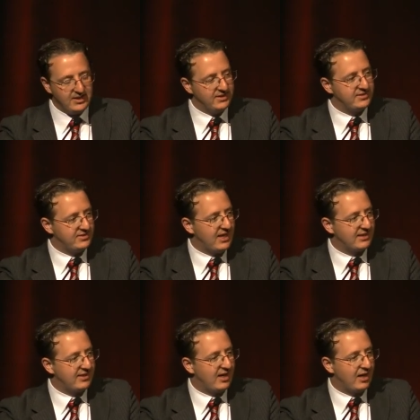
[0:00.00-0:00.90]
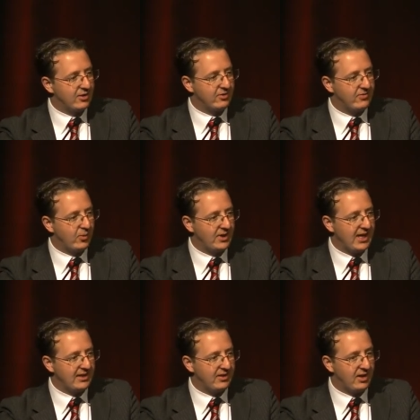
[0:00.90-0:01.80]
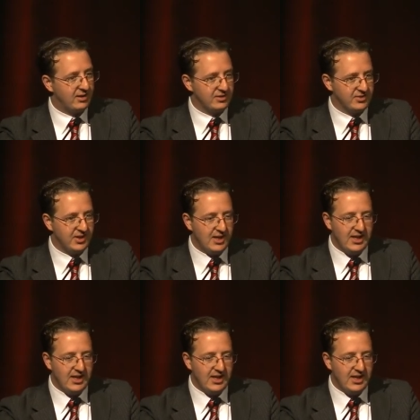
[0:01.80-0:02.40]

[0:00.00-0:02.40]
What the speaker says: is that $148.